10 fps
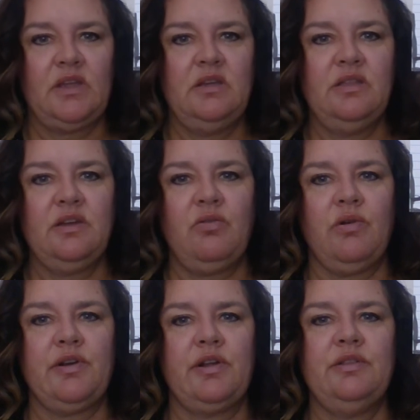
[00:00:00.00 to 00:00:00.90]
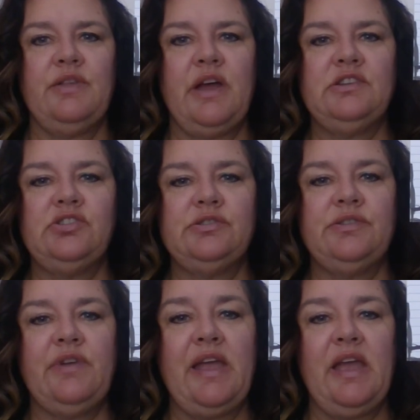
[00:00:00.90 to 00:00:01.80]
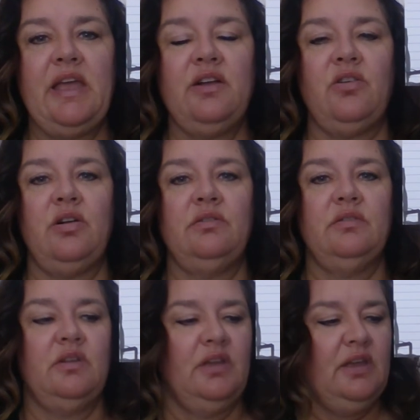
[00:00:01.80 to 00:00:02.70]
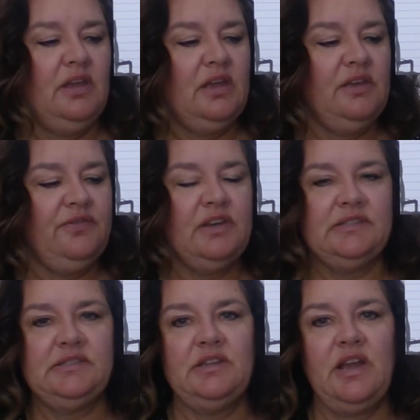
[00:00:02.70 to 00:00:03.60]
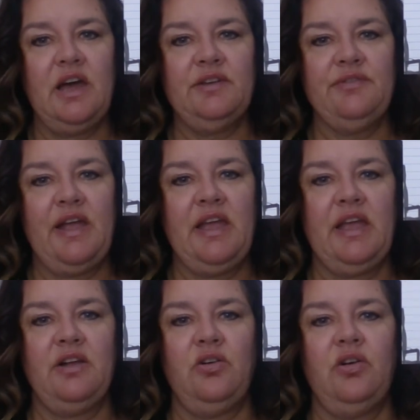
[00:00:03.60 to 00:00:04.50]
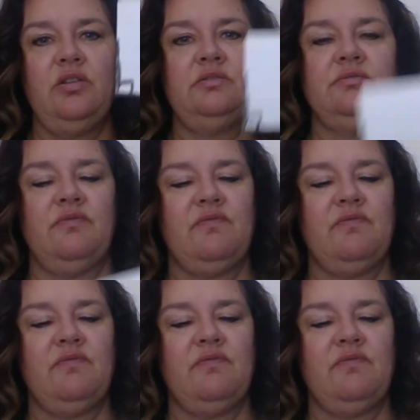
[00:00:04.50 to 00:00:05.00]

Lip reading: in the corner. That shows a right angle. If it is not a right angle,